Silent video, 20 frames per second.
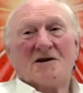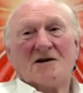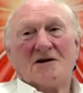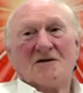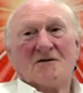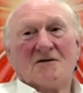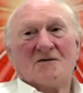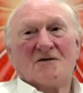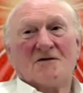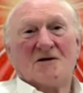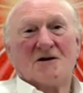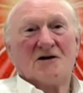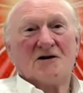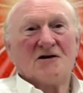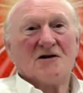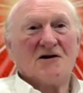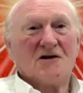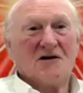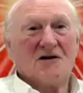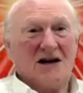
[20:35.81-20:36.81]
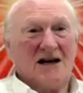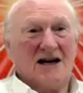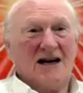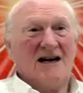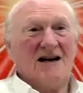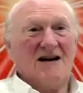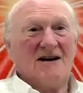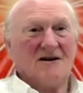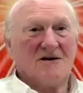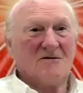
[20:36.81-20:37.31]
you're not only
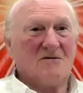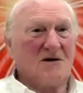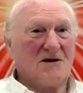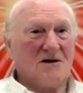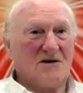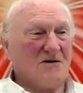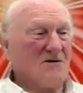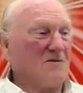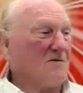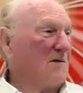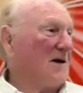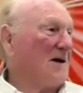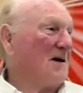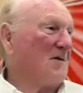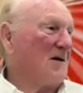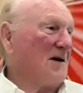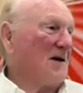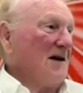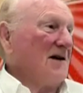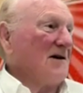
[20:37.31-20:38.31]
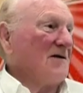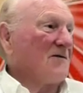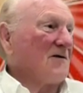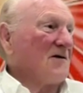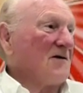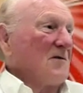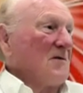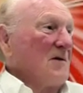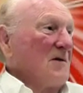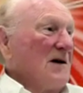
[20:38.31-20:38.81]
here, but you're in many
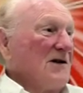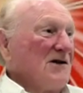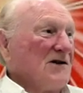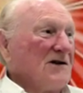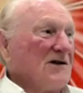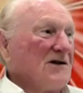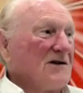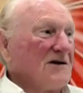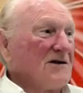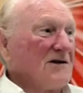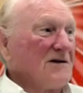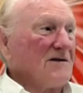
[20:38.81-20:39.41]
different dimensions.